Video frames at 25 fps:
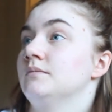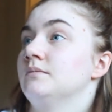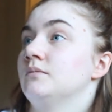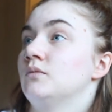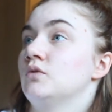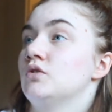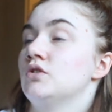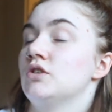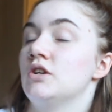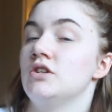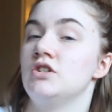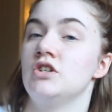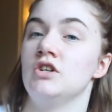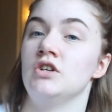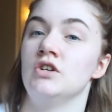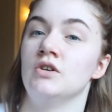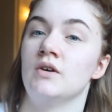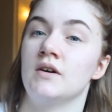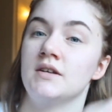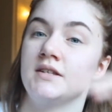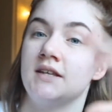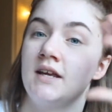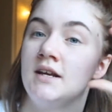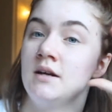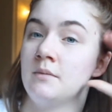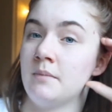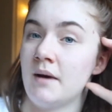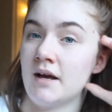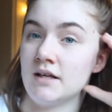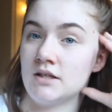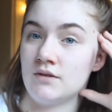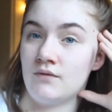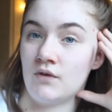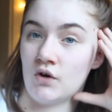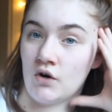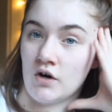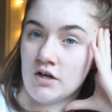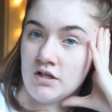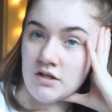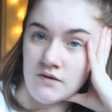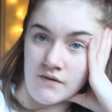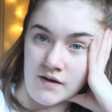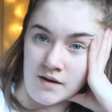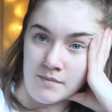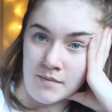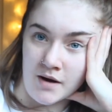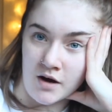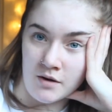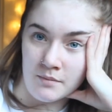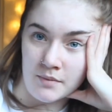what did I do? I sent a passive aggressive
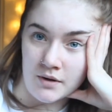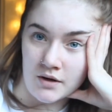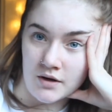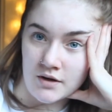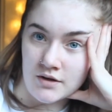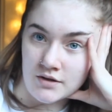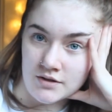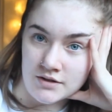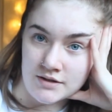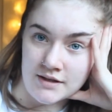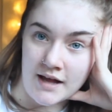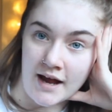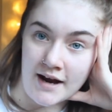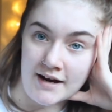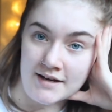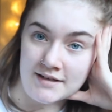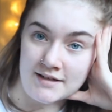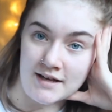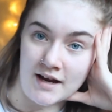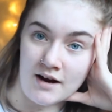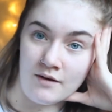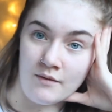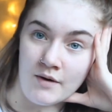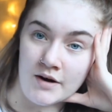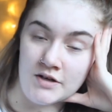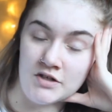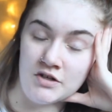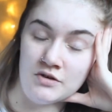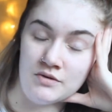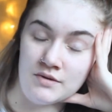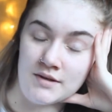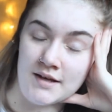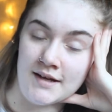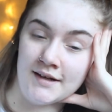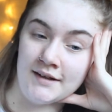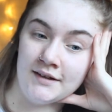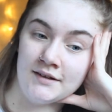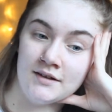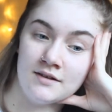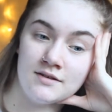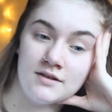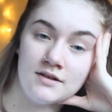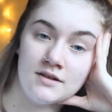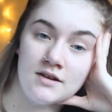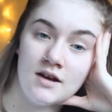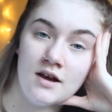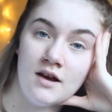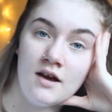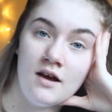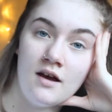email because that is how I do
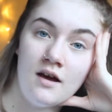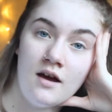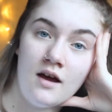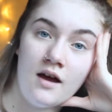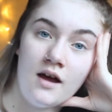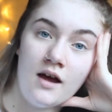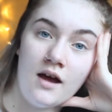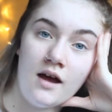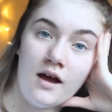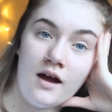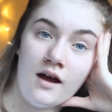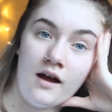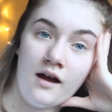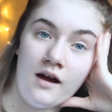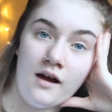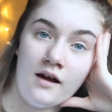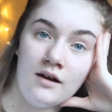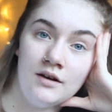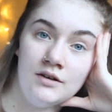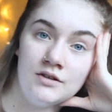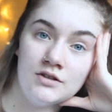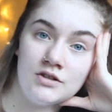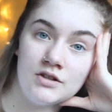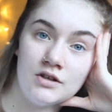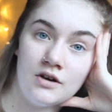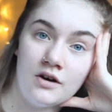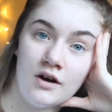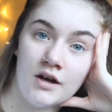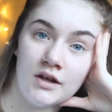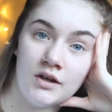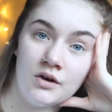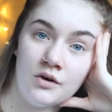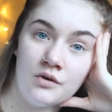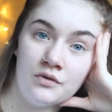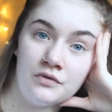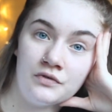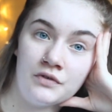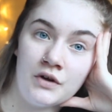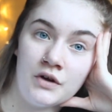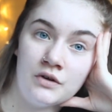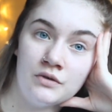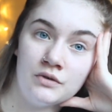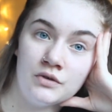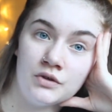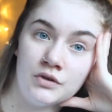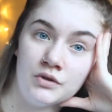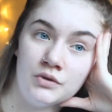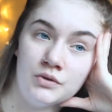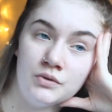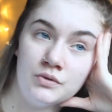things, and I got a phone
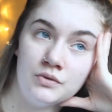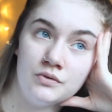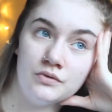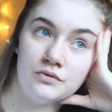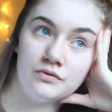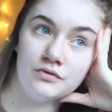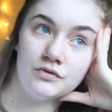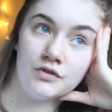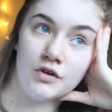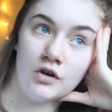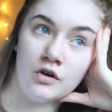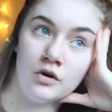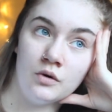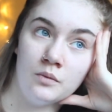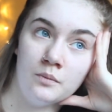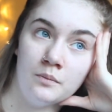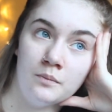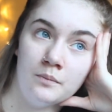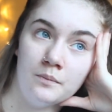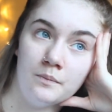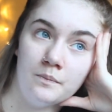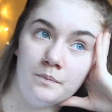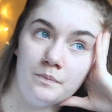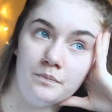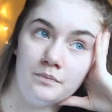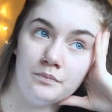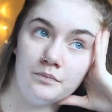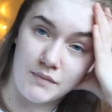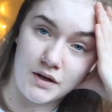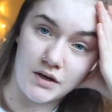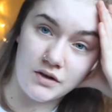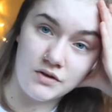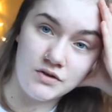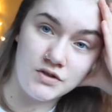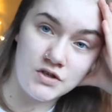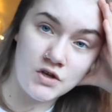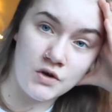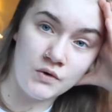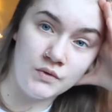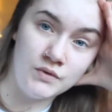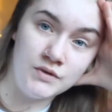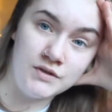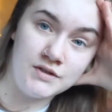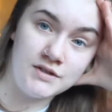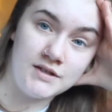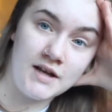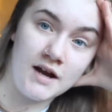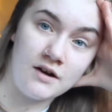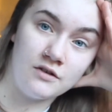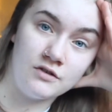call from my
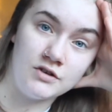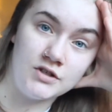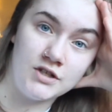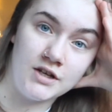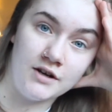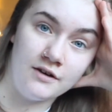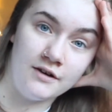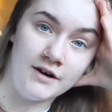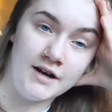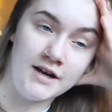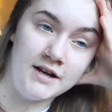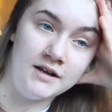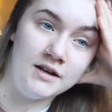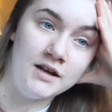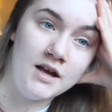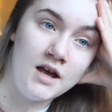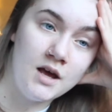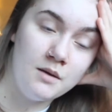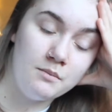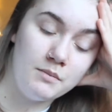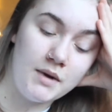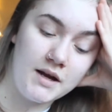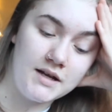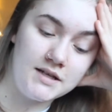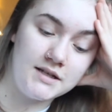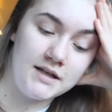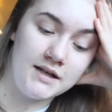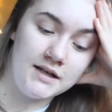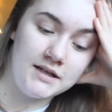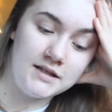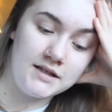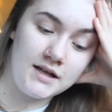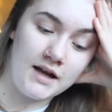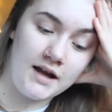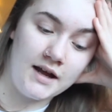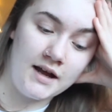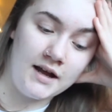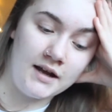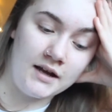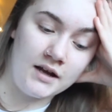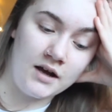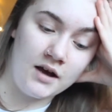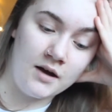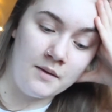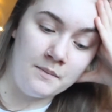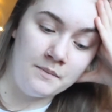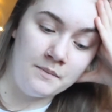consultant's secretary basically saying,